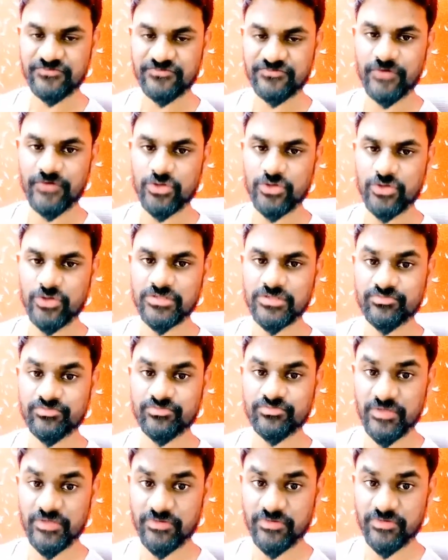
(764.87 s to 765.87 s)
and follow
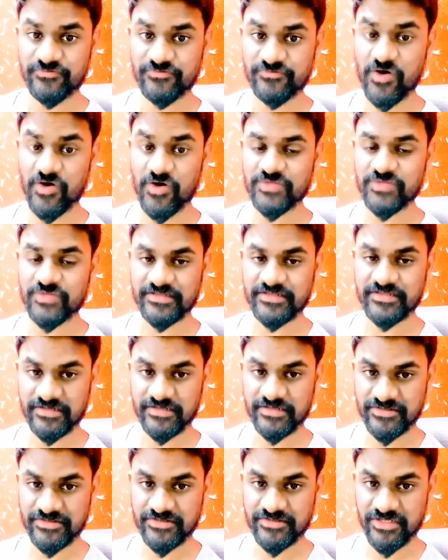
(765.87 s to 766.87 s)
the people from
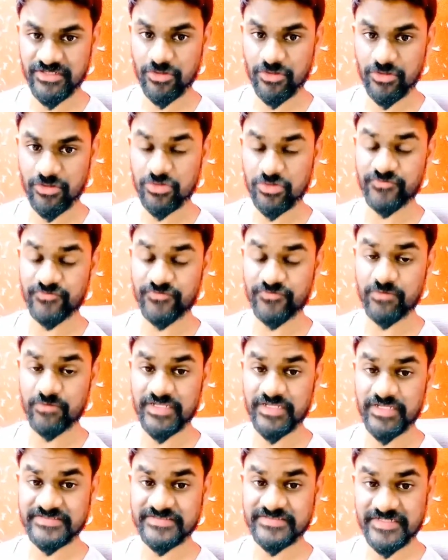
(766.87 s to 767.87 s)
that country or
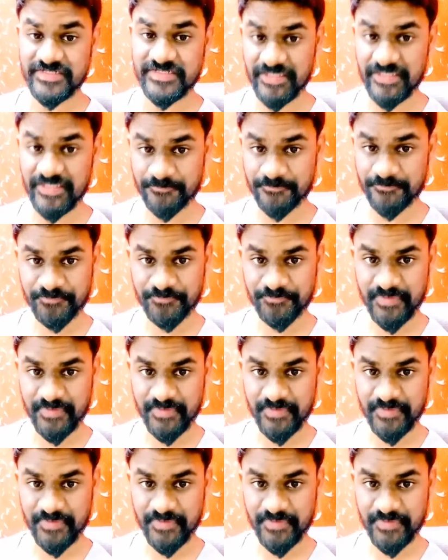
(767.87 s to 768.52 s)
from that city.